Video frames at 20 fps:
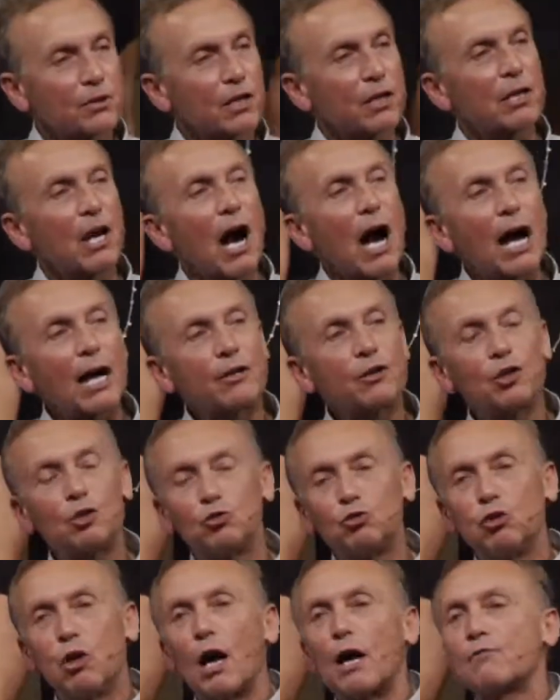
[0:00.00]
But the God
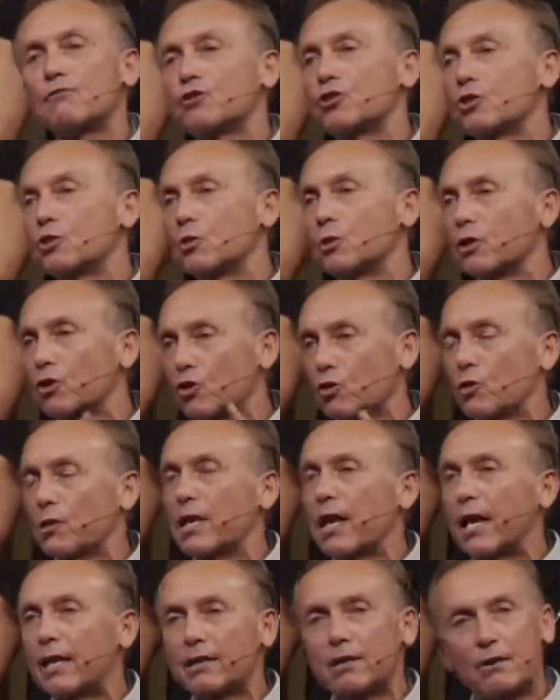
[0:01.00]
who loves you and
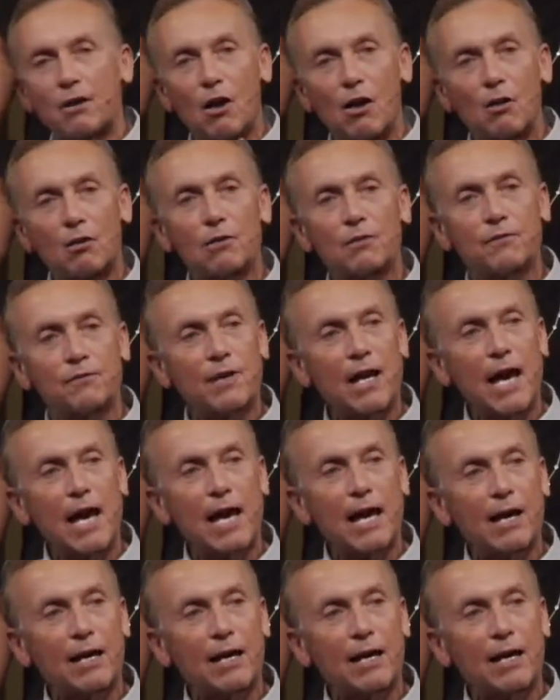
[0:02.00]
created all of